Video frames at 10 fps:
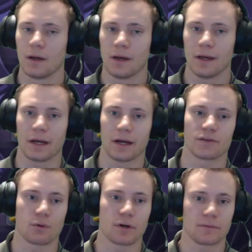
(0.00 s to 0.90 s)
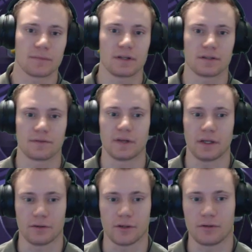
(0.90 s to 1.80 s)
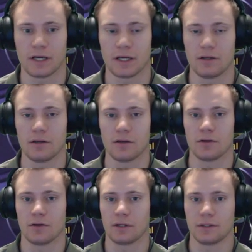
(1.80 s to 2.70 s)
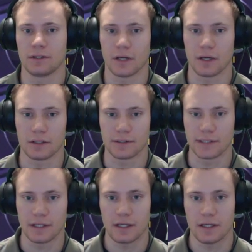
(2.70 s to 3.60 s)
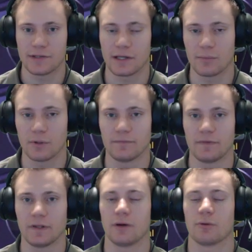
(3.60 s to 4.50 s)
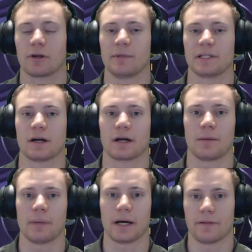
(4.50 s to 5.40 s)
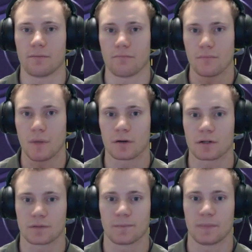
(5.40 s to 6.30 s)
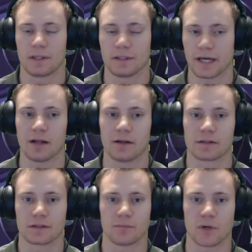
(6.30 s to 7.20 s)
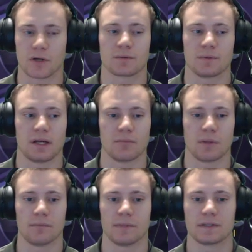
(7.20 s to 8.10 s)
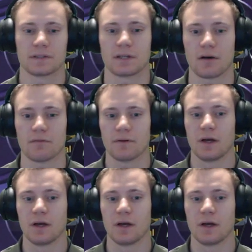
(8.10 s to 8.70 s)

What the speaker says: Hey guys, welcome to this video. You&i here, and in today's Emblem video we're going to be talking about the Marksmen Talents, the Marksman Emblem itself.